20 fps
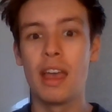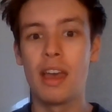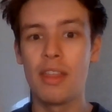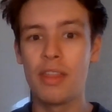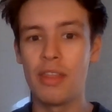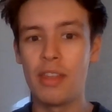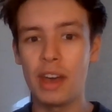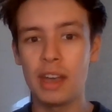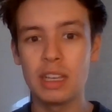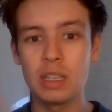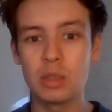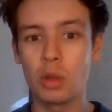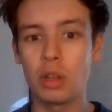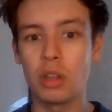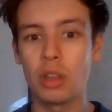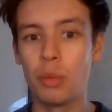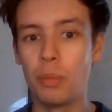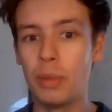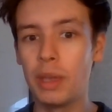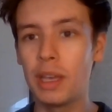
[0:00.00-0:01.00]
That is one of
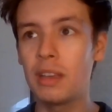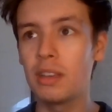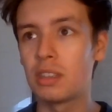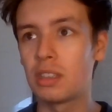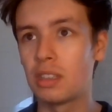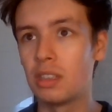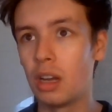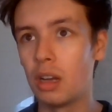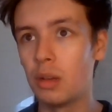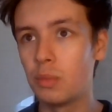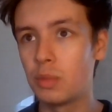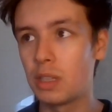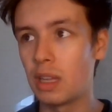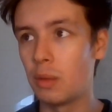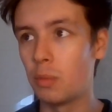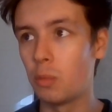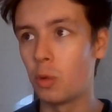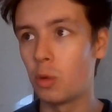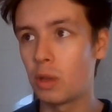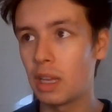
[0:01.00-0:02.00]
the biggest snubs,
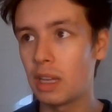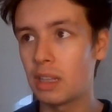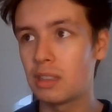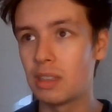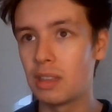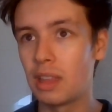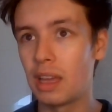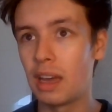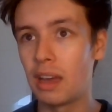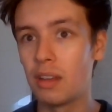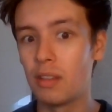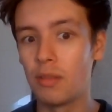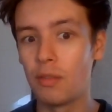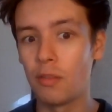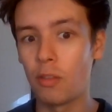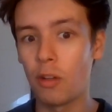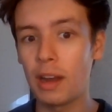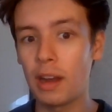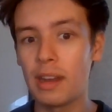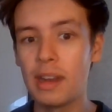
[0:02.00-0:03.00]
and we'll get to that
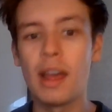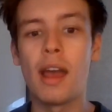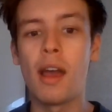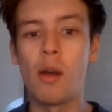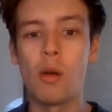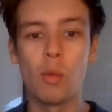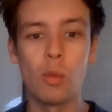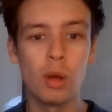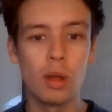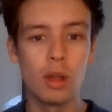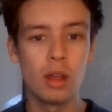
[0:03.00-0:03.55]
right now.